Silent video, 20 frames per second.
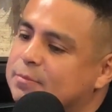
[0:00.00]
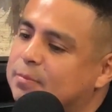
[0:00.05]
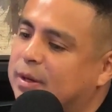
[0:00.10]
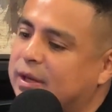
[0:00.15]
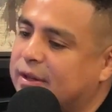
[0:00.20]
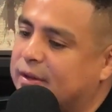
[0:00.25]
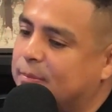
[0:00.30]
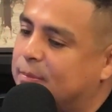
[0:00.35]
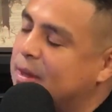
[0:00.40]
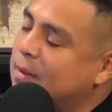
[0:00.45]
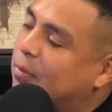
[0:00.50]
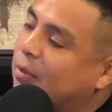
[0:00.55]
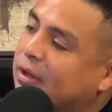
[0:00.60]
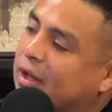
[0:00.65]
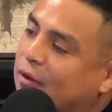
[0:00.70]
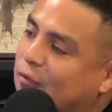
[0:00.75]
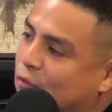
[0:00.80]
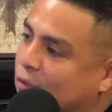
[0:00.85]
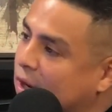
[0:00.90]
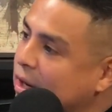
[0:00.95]
but the people
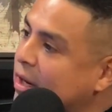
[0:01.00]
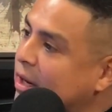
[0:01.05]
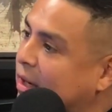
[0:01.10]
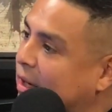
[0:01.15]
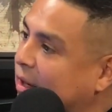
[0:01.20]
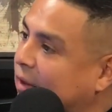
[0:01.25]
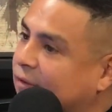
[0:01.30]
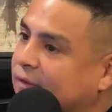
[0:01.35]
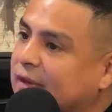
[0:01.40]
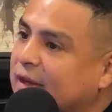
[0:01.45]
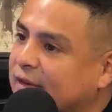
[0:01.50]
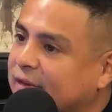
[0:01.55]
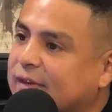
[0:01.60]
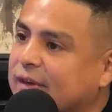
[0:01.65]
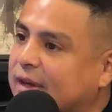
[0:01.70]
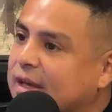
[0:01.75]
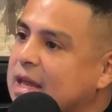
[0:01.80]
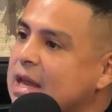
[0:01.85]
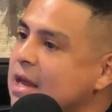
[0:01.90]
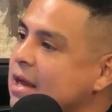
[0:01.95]
that run it, it's, it's
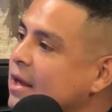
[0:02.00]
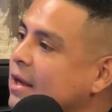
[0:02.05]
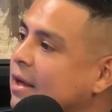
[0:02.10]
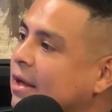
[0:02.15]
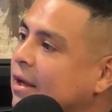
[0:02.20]
the key.